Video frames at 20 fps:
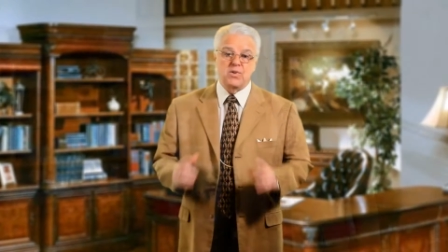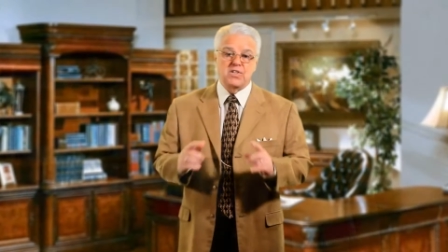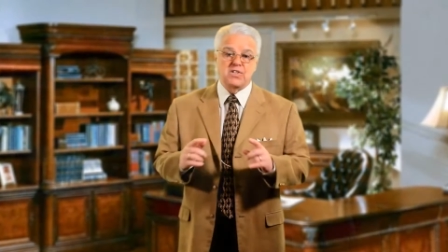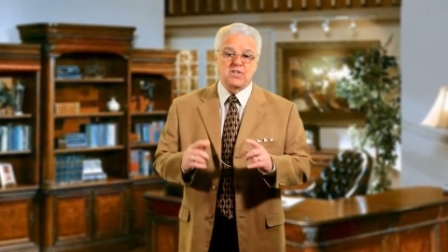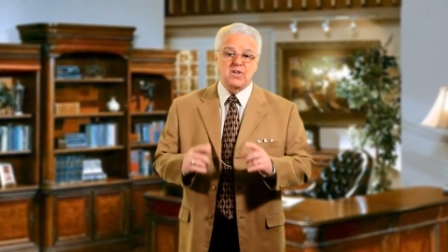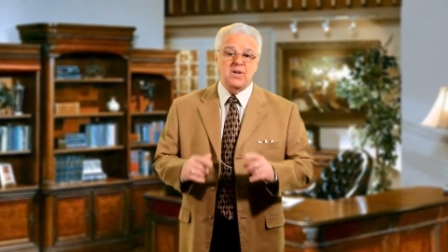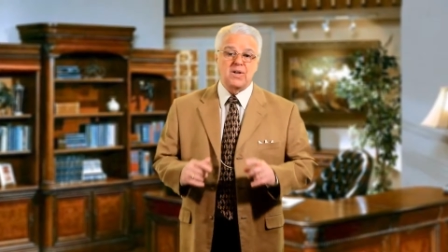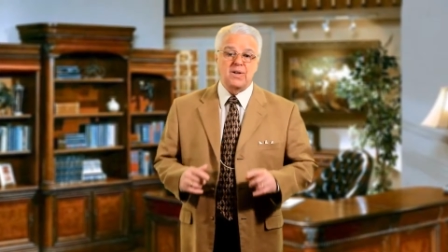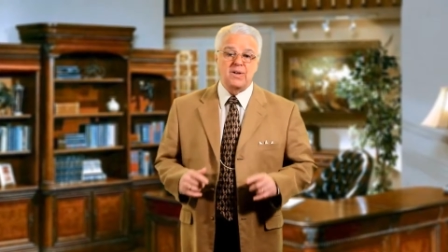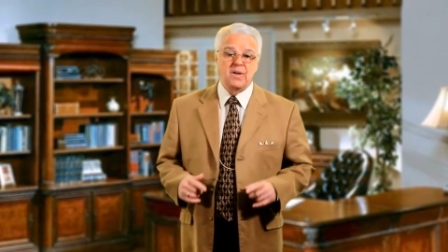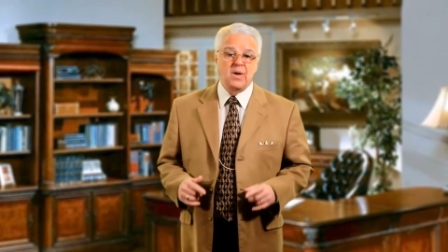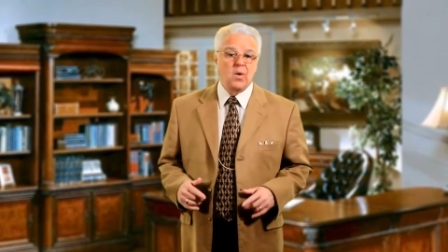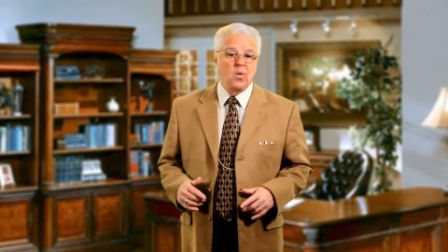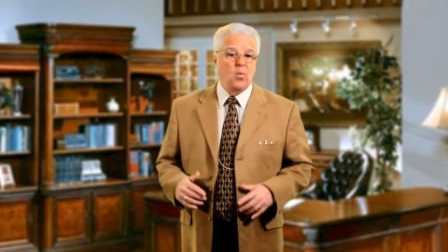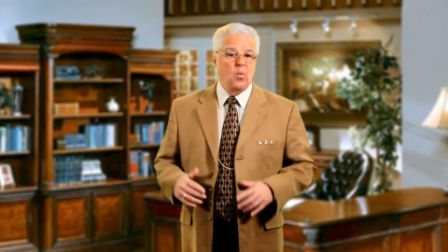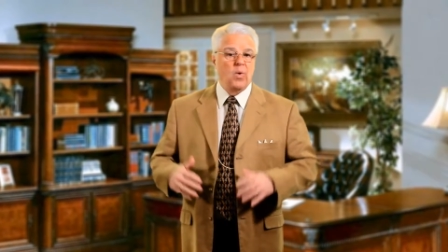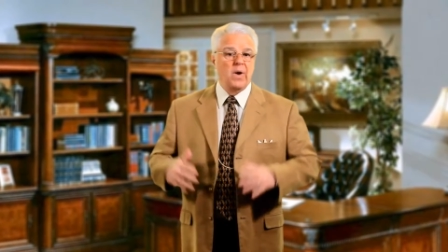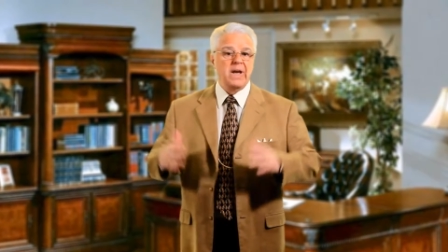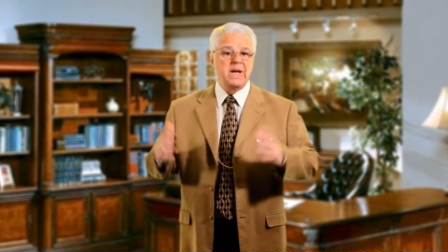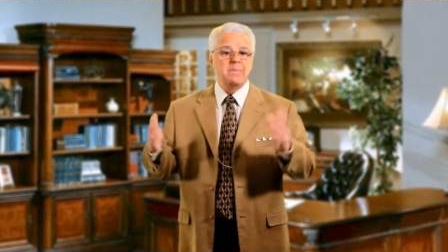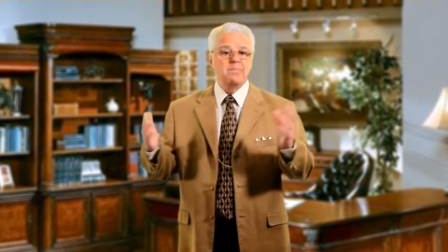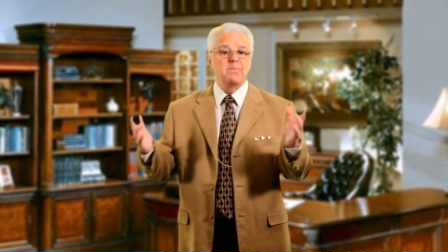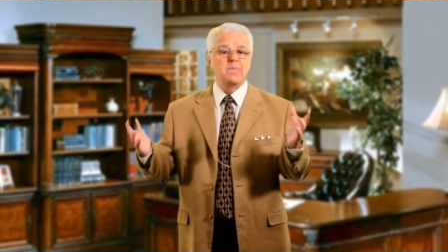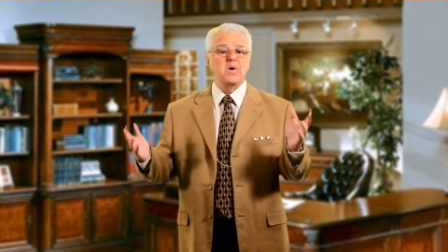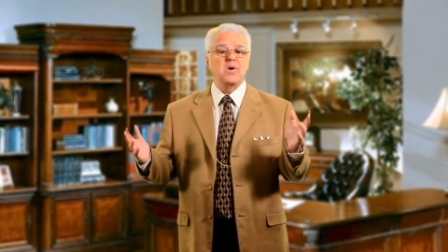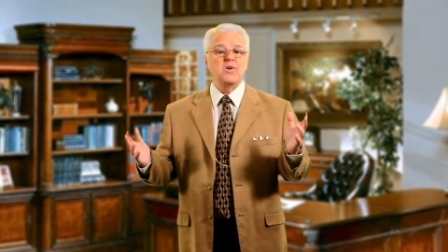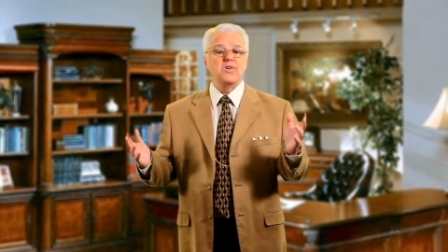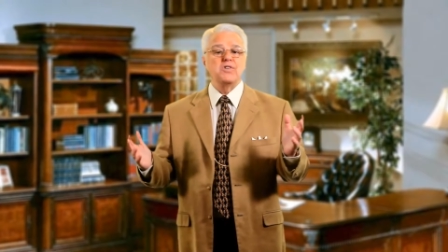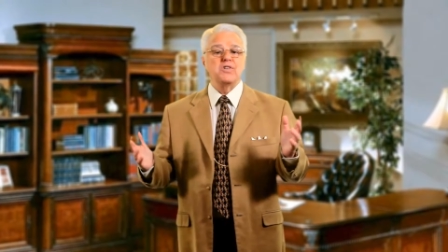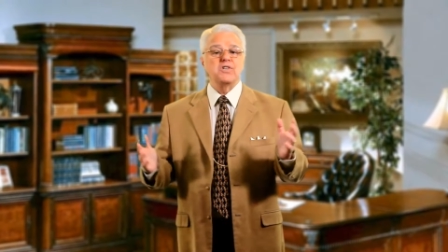a result, one
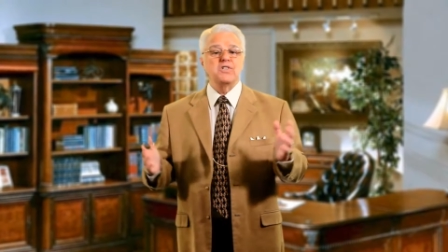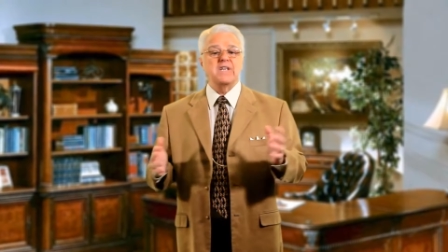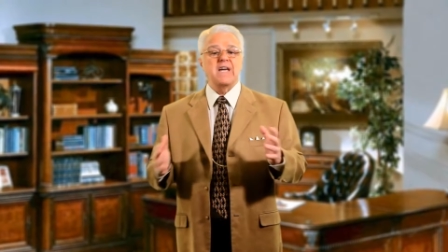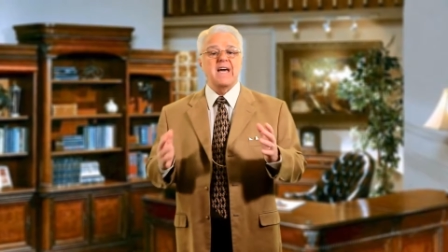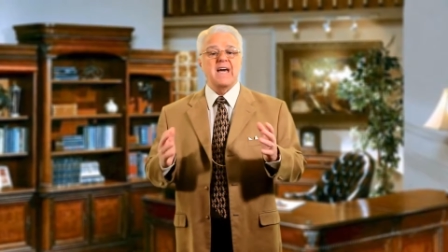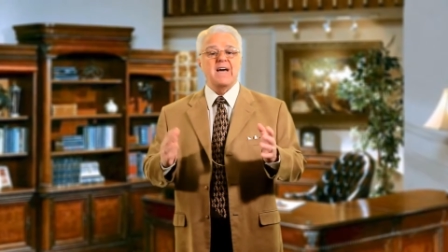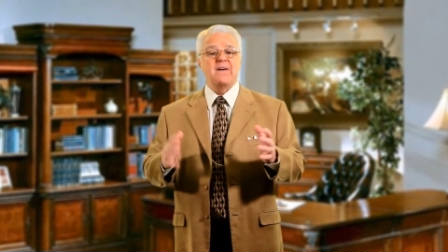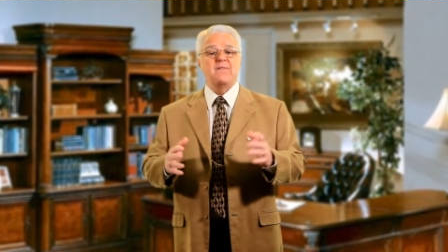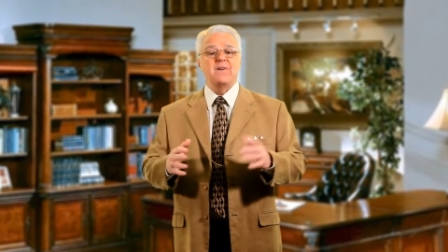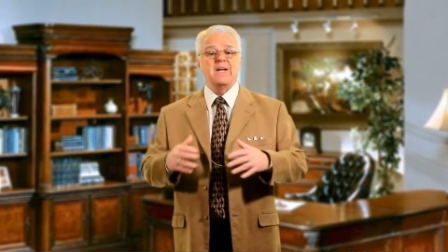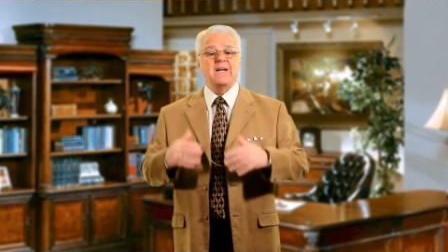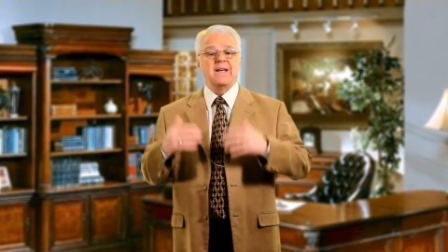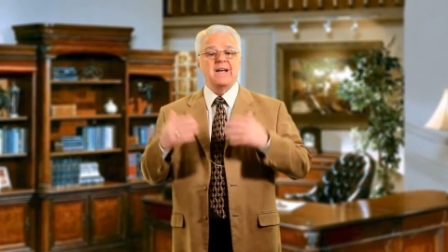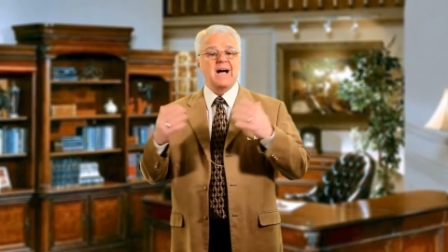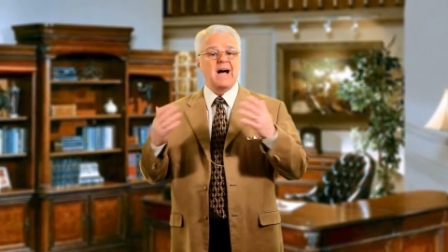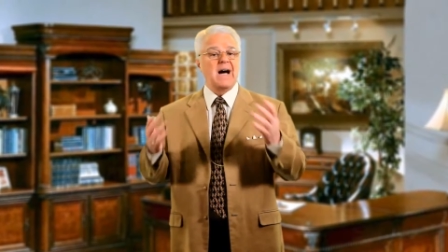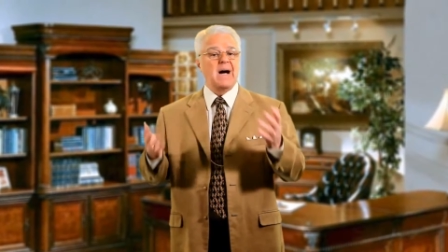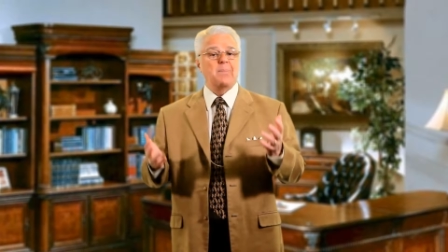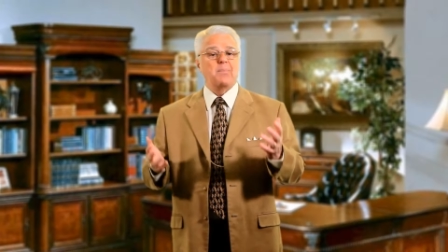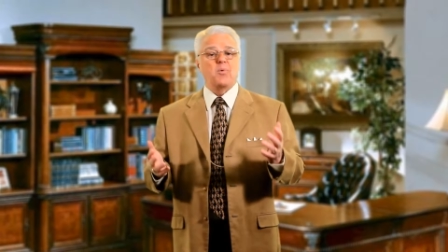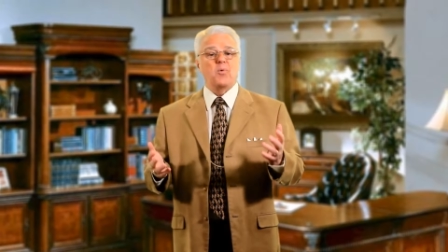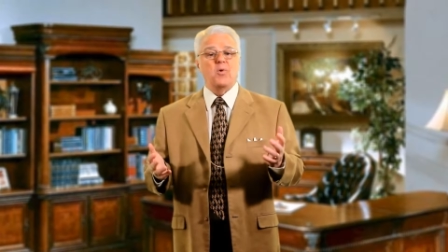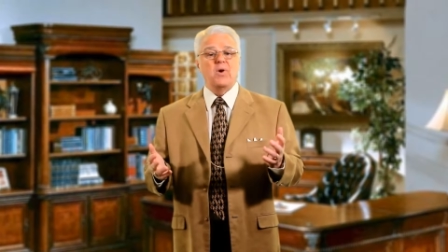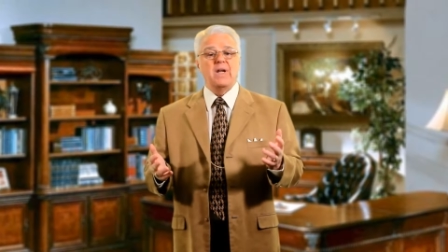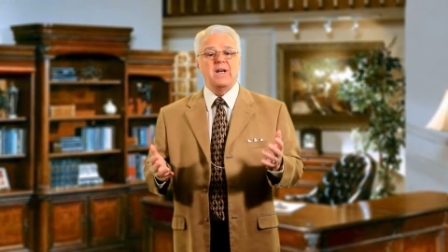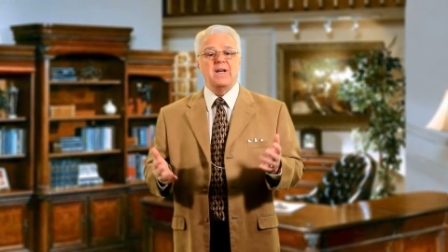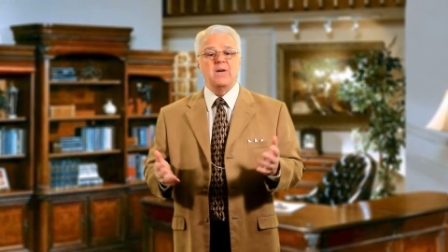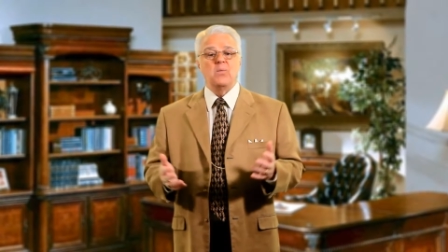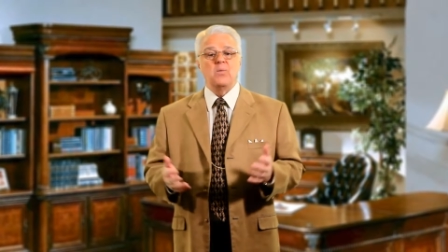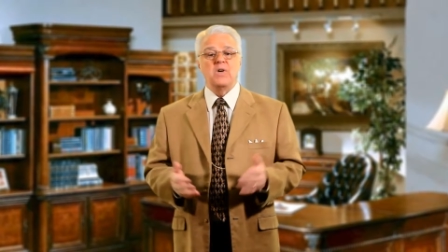emerges having and
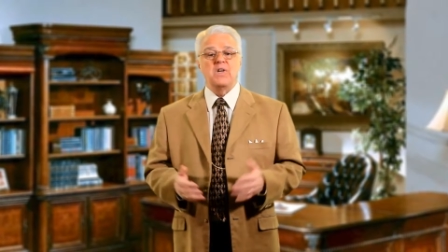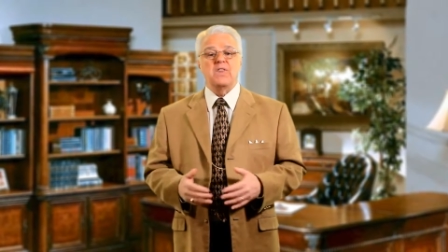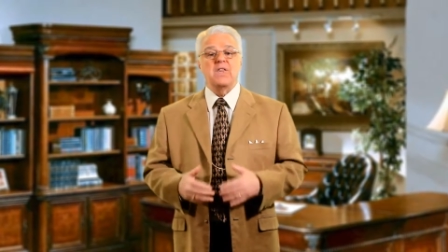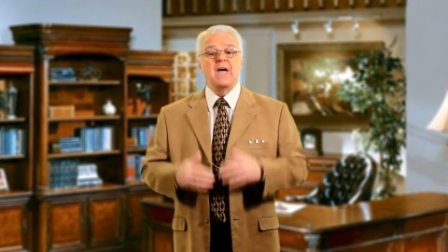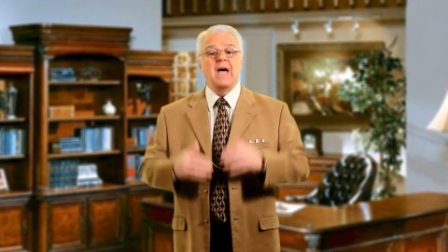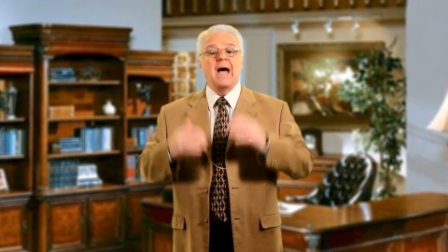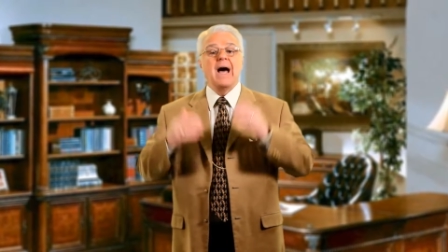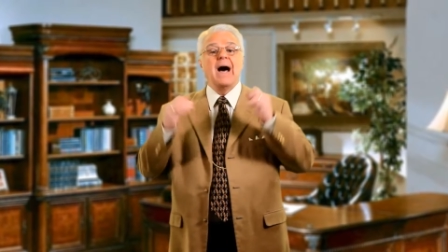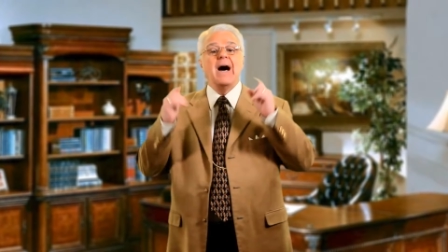operating with